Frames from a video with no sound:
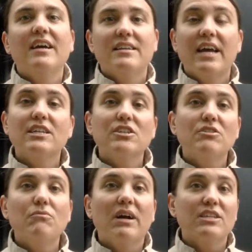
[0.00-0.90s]
Next,
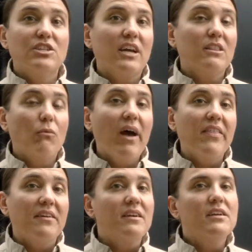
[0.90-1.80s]
you want to check the
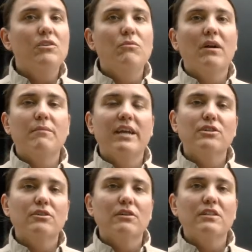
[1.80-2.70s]
weather. You want to make
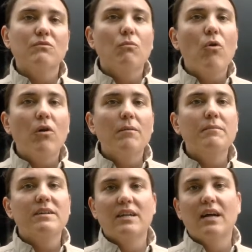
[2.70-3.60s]
sure it's
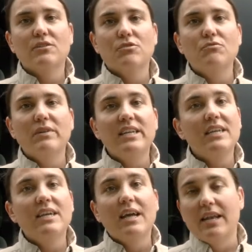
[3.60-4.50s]
warm, not too
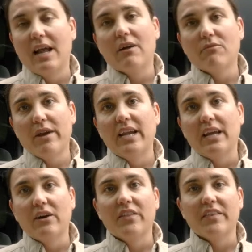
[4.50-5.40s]
windy, and not
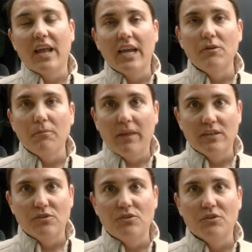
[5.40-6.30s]
raining on the night you
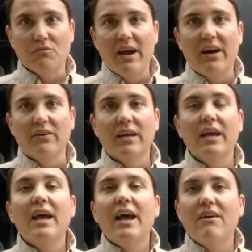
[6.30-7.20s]
plan to do your route.
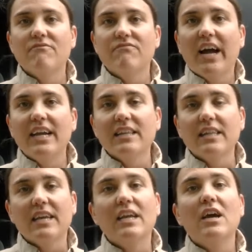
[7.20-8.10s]
And
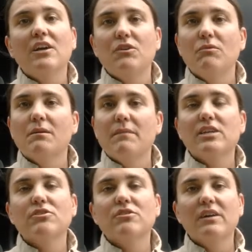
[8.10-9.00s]
finally, you want to
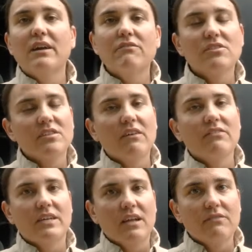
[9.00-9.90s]
make sure you give yourself
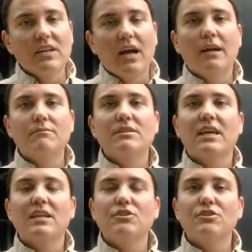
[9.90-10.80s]
enough time to
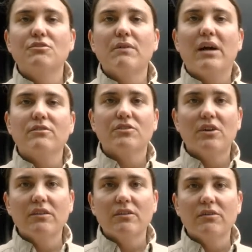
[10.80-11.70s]
get to your route
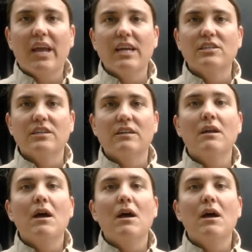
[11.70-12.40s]
start location